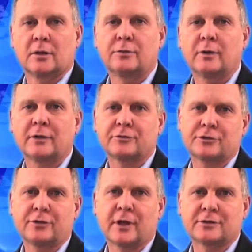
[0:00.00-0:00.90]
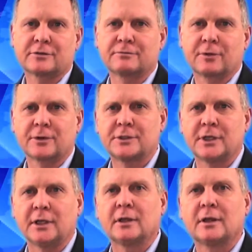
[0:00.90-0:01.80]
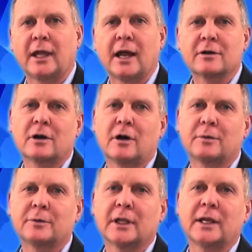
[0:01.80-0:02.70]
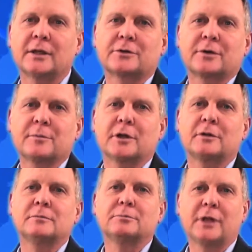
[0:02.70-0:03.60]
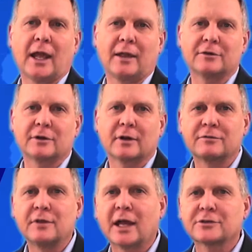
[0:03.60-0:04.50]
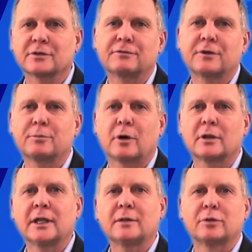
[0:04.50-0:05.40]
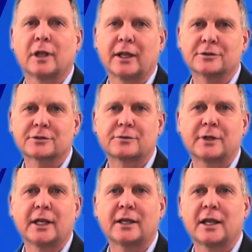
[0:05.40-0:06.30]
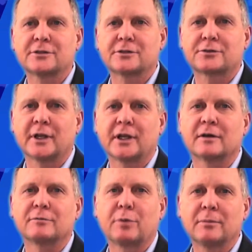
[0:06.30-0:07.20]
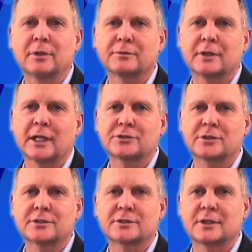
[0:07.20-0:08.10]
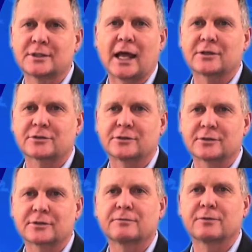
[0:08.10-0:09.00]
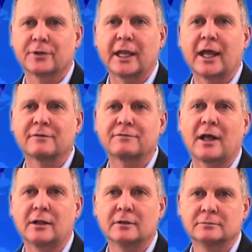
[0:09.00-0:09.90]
Throughout 2014, the alcohol-related criminal behavior of National Football League players created a string of public relations disasters for the NFL.